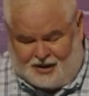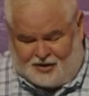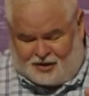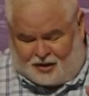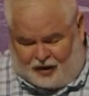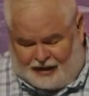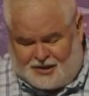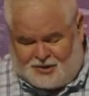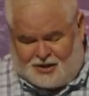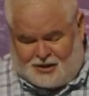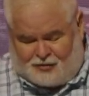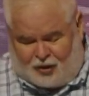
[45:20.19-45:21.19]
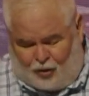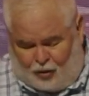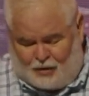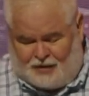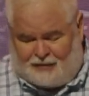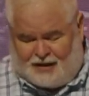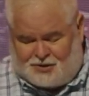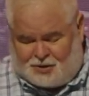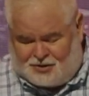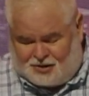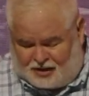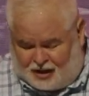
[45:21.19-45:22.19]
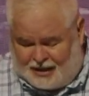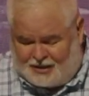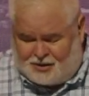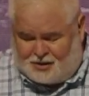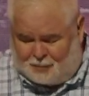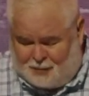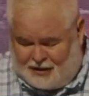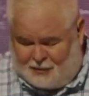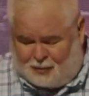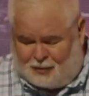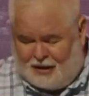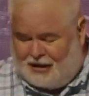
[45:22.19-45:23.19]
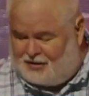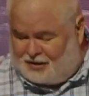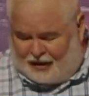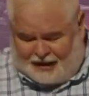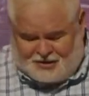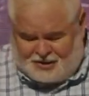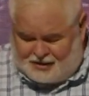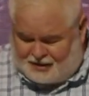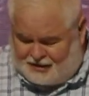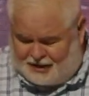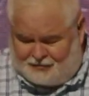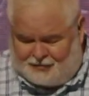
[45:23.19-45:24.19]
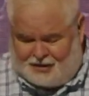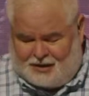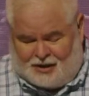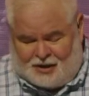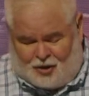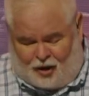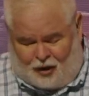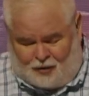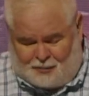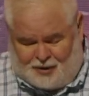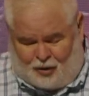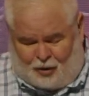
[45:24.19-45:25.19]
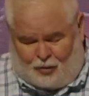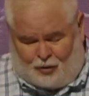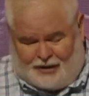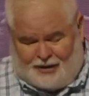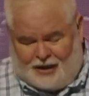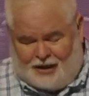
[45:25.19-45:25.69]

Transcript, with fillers: The cleansing of the holy vessels and the cleansing of the people, the cleansing of the covenant, called to be holy,